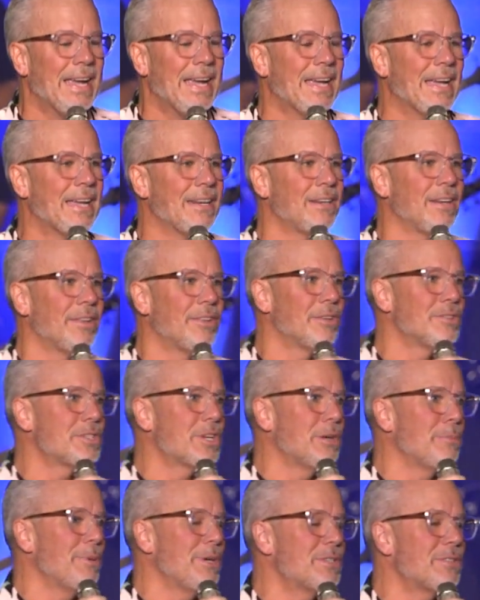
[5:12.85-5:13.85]
And uh,
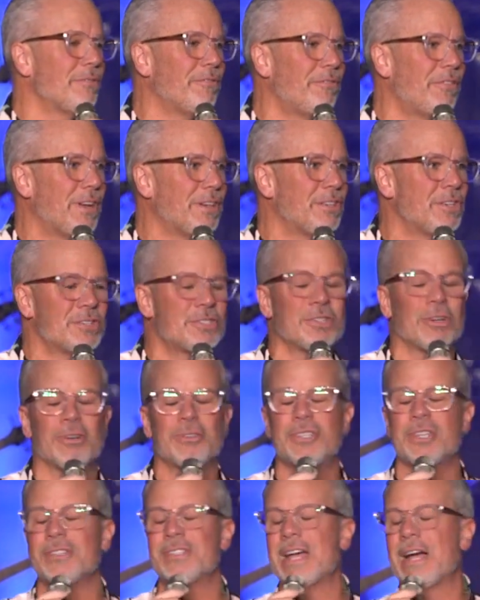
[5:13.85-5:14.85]
there's going to be some fun
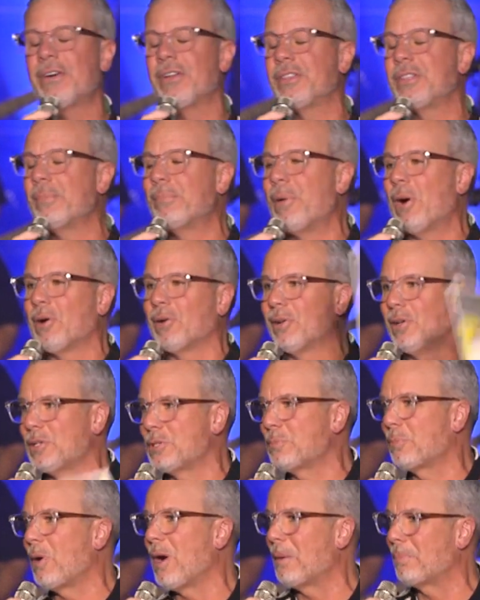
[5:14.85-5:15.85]
desserts. It's out at the
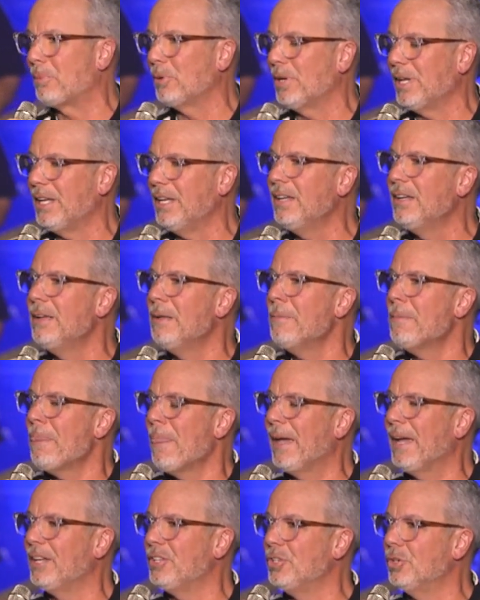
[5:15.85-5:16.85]
Bartlett's property,
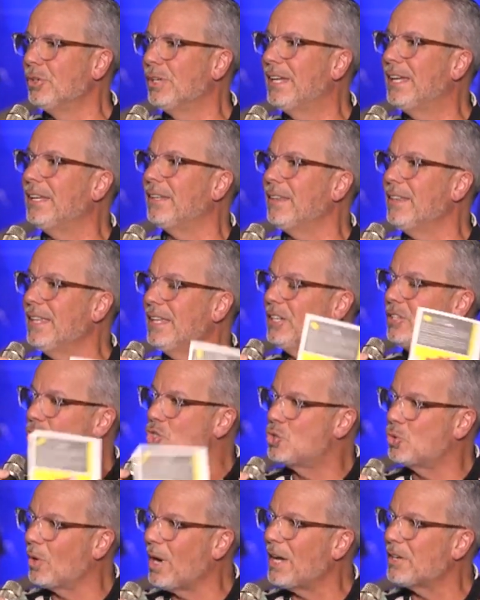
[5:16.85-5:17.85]
and you'll get the
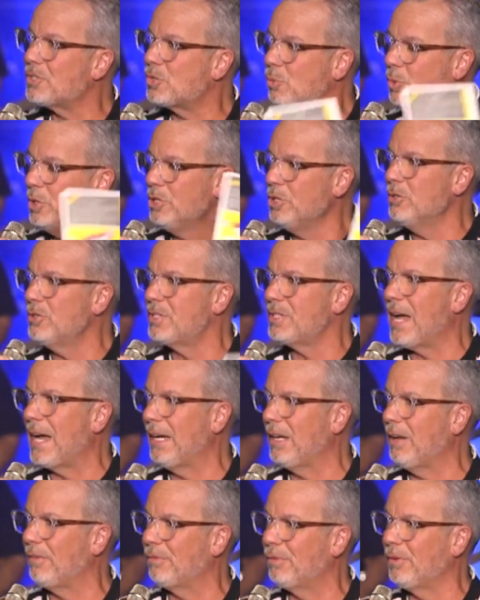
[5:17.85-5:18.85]
address when you
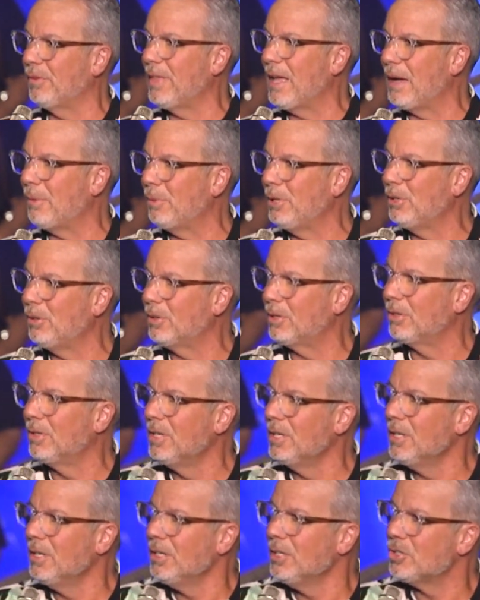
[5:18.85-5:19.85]
sign up for that. We don't
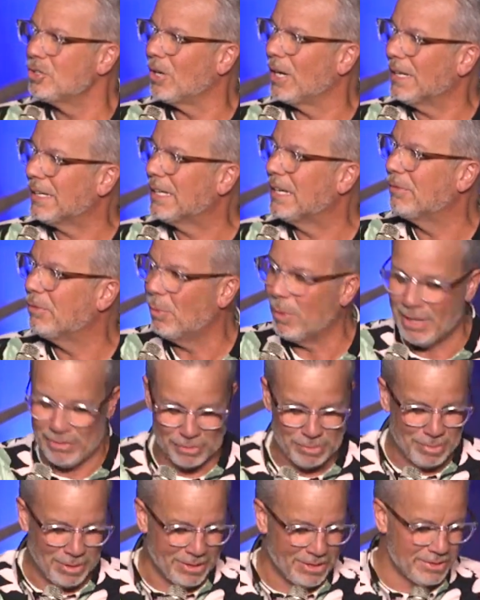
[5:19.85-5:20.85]
try and give away
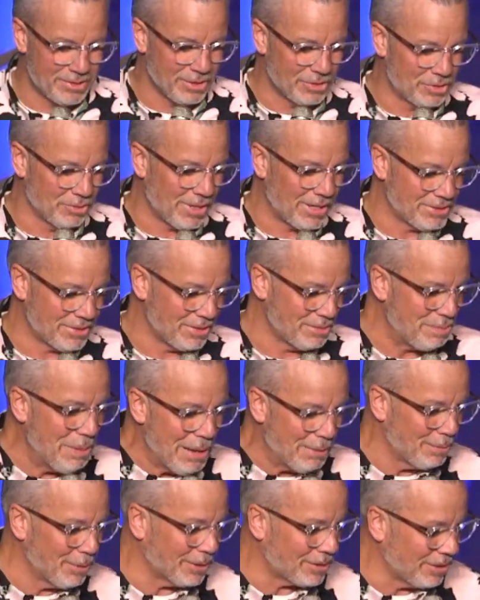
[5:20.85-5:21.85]
everybody's addresses
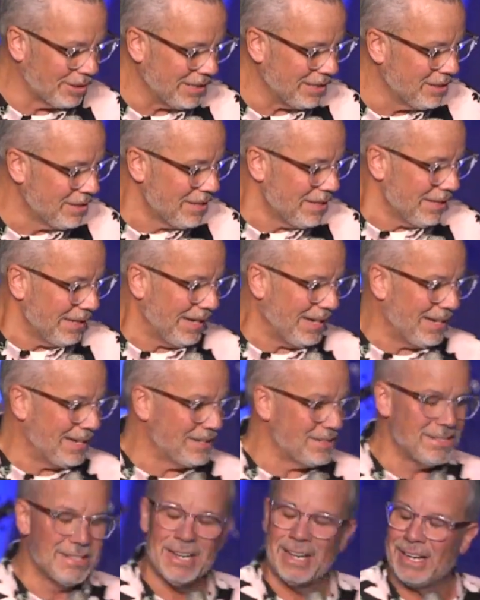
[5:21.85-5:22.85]
publicly.
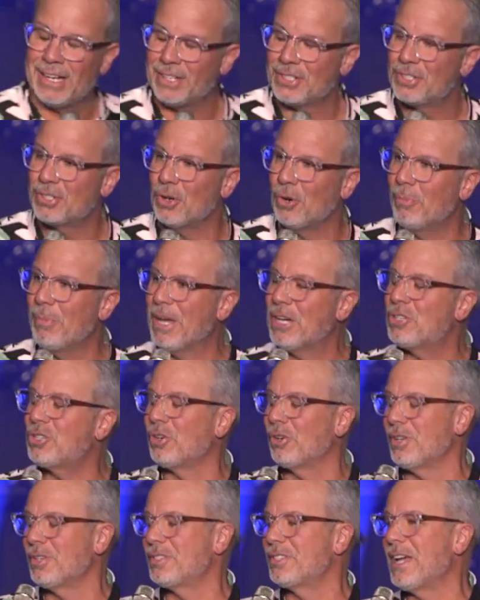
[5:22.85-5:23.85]
And uh, so make
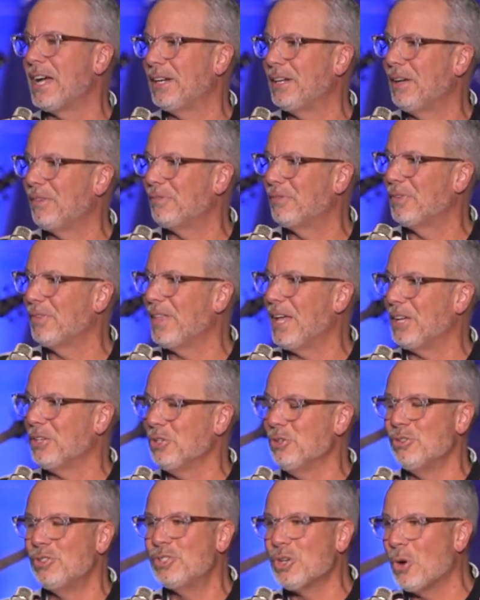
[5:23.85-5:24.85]
sure to sign up for
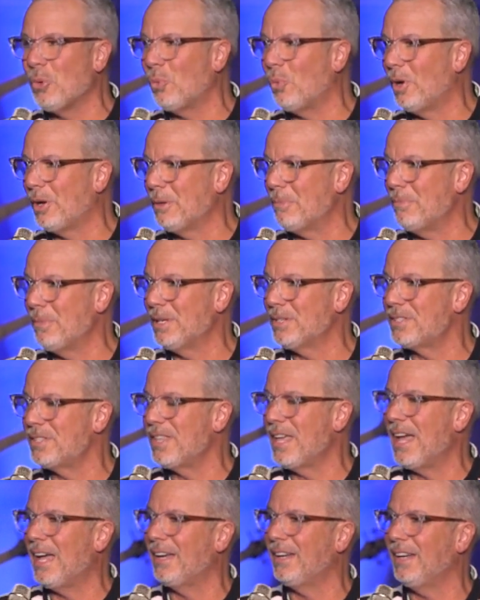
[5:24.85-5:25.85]
that. You don't want to
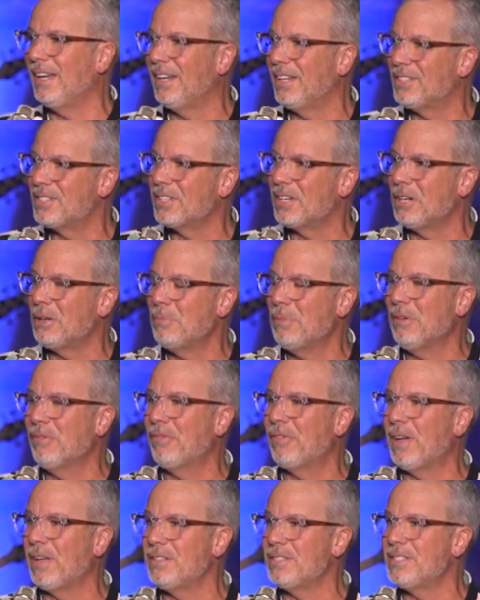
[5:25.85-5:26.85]
miss that. And it's going to
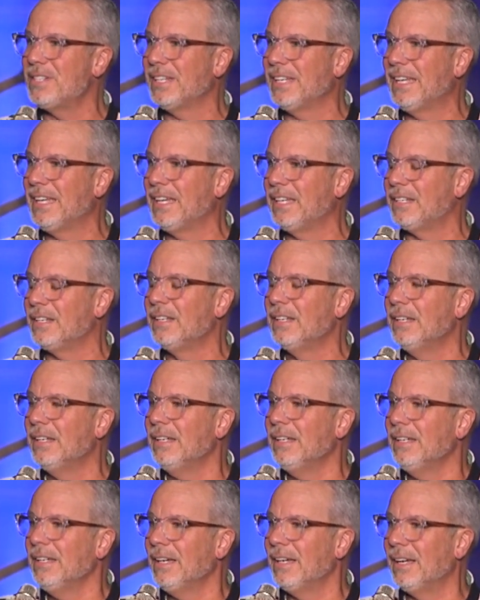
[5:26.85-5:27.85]
be fun to get
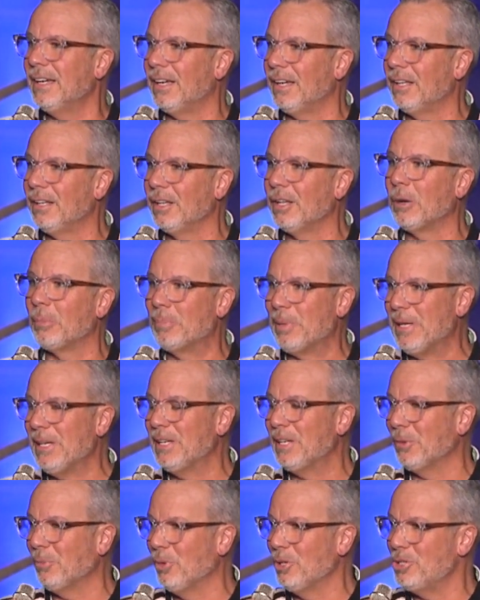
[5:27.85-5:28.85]
uh, a little
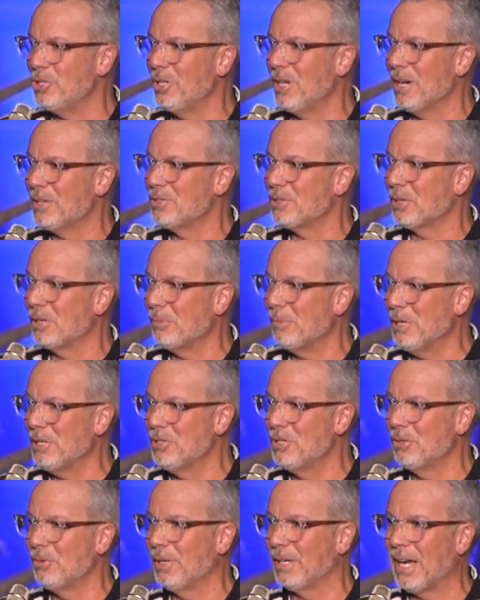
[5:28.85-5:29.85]
peek at what you guys are going to
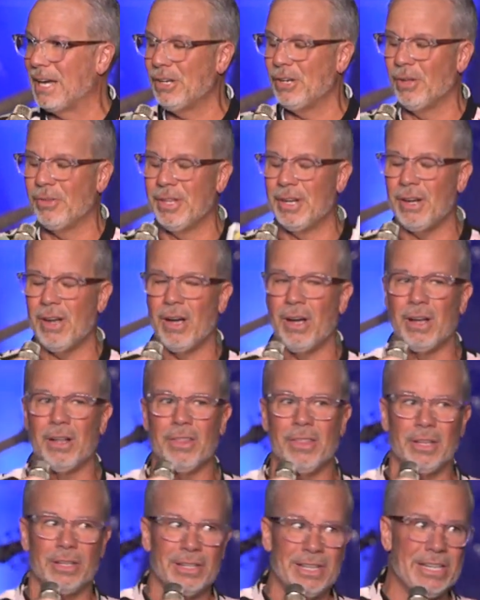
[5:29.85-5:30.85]
be doing. I know that
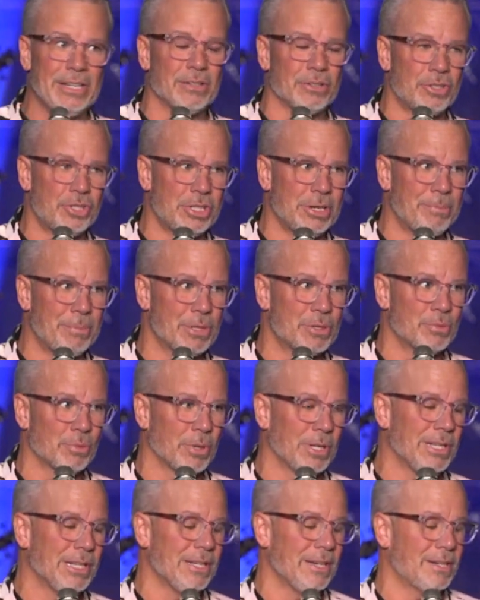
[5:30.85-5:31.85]
the leadership
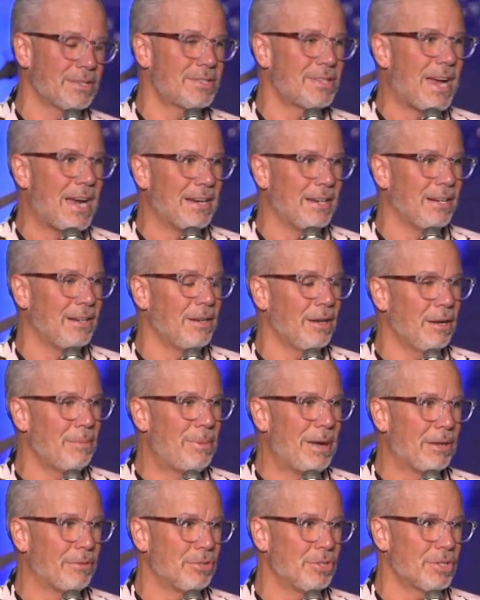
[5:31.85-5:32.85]
is really excited
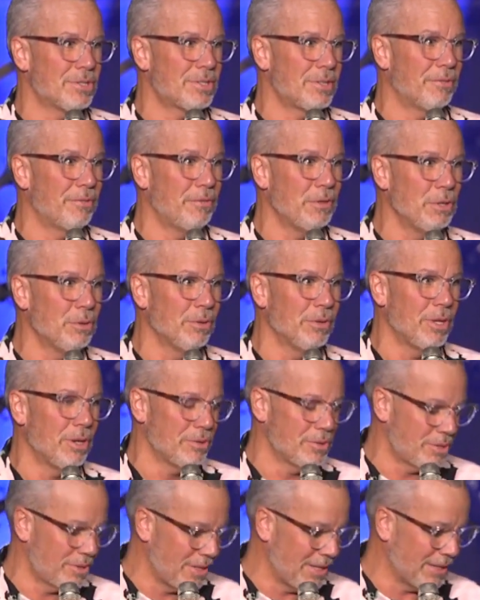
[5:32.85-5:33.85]
about just a few of
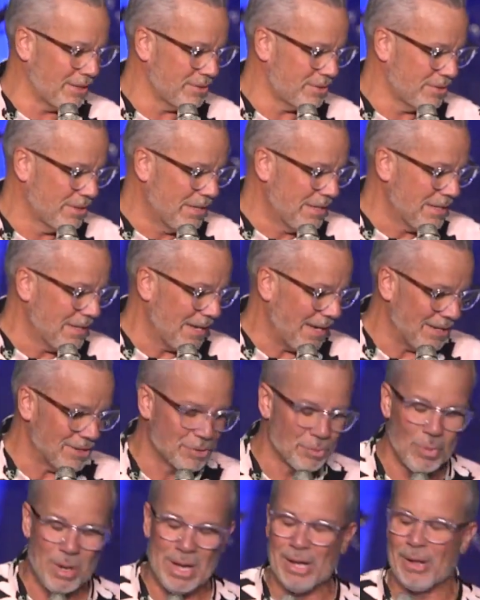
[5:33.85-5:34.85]
those things
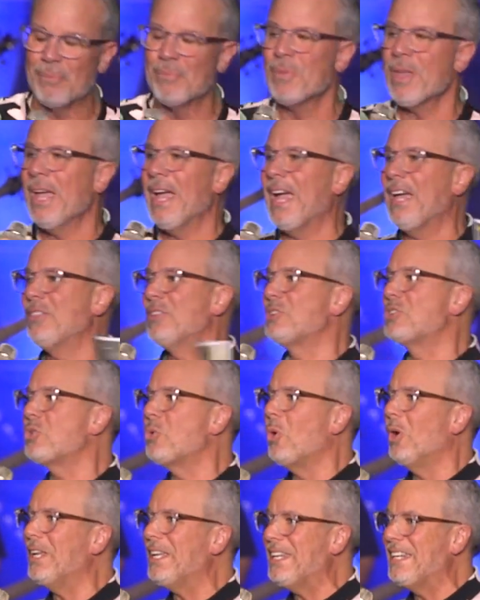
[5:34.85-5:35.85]
as well. Hey, the
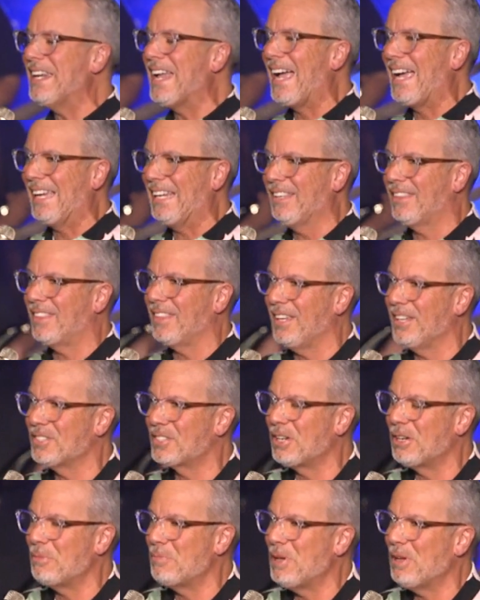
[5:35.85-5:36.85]
twenty-ninth
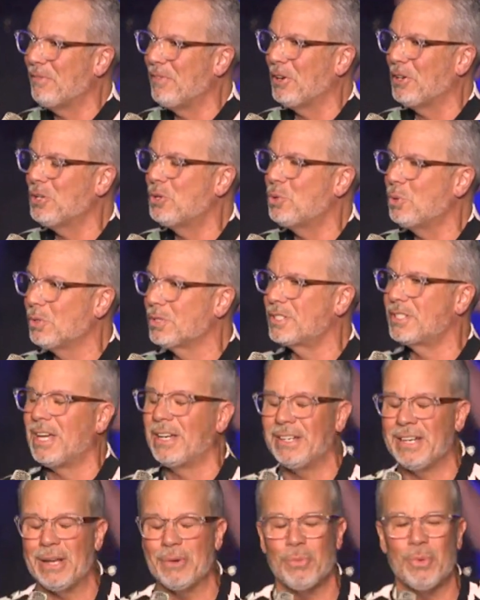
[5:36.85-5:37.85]
is going to be a very cool
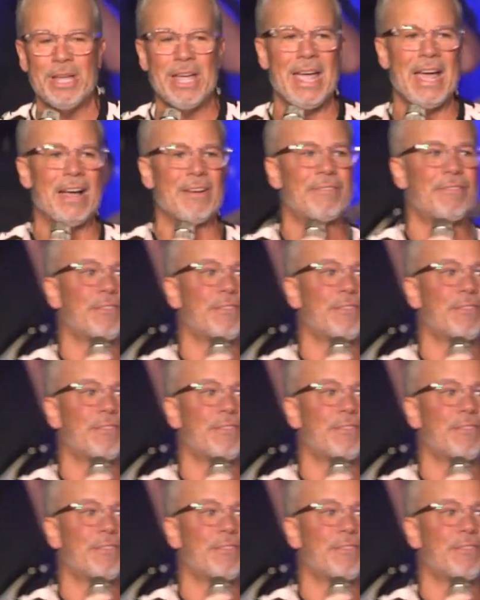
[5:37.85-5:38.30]
Sunday. We